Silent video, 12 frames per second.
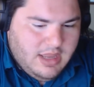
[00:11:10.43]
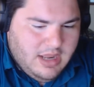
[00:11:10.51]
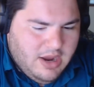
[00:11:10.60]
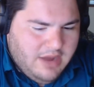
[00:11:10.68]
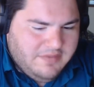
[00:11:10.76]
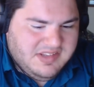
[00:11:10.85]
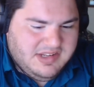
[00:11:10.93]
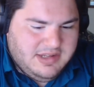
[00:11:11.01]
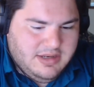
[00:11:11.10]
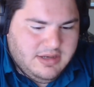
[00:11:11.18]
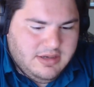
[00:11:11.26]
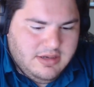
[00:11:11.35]
I've
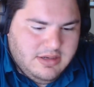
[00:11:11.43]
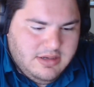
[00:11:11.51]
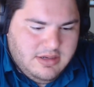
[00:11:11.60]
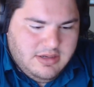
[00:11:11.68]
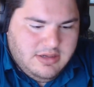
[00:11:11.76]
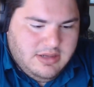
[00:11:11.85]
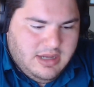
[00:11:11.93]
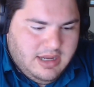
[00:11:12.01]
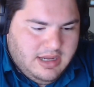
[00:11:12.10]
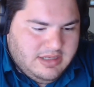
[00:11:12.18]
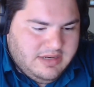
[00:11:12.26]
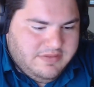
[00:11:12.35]
seen
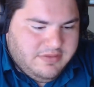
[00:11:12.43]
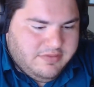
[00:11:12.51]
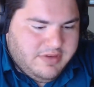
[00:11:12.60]
different